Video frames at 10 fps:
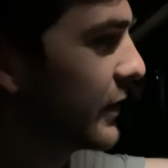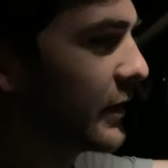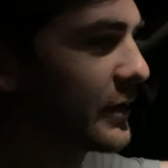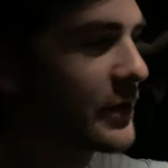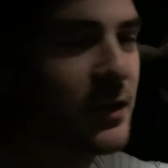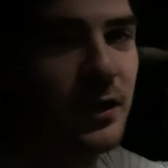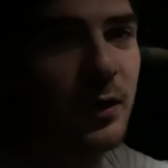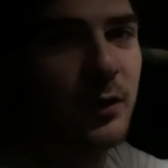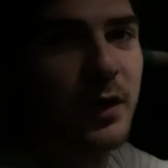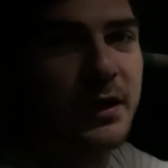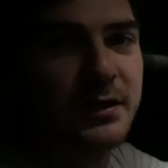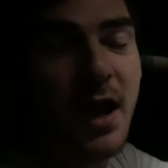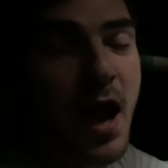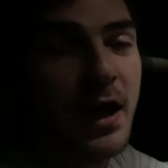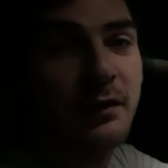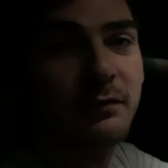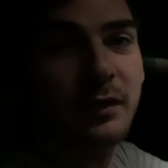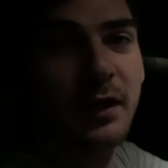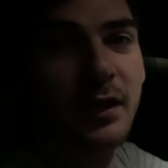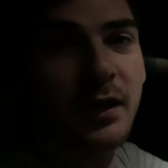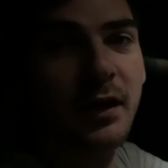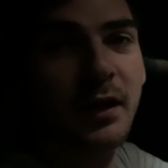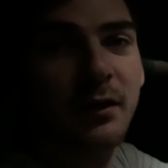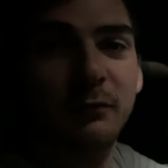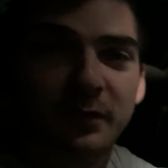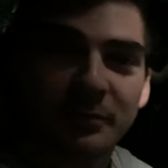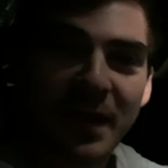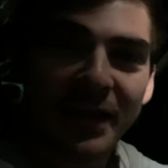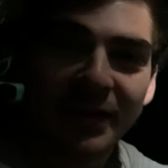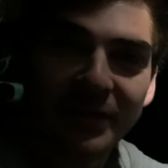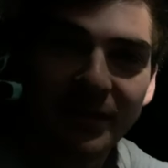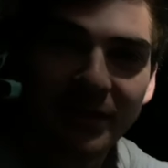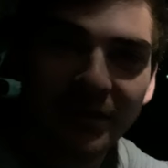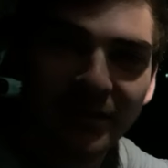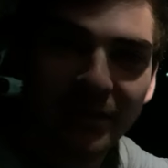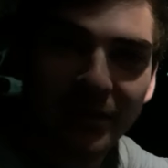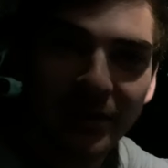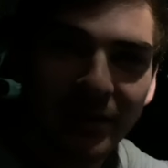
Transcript: to go and dive with manatees.